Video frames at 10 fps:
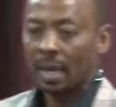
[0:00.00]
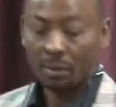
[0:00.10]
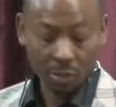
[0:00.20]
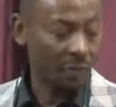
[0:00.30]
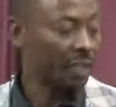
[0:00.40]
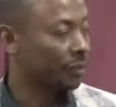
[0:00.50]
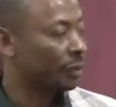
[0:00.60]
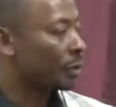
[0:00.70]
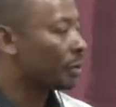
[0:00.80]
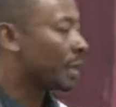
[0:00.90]
I'm going to read
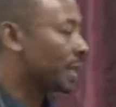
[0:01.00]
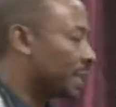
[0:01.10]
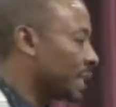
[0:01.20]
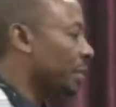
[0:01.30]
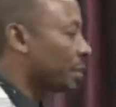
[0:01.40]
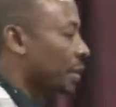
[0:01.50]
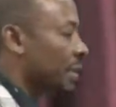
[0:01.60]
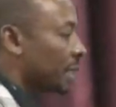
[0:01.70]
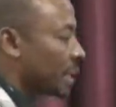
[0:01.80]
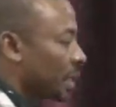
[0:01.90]
for you Ezekiel
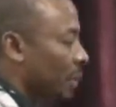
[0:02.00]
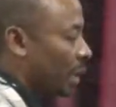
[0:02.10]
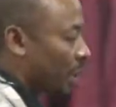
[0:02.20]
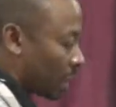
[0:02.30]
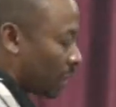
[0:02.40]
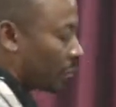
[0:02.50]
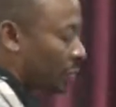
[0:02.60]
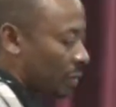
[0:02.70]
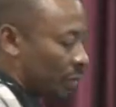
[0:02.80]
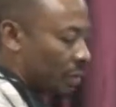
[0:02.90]
36 and we're going to
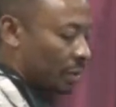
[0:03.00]
close.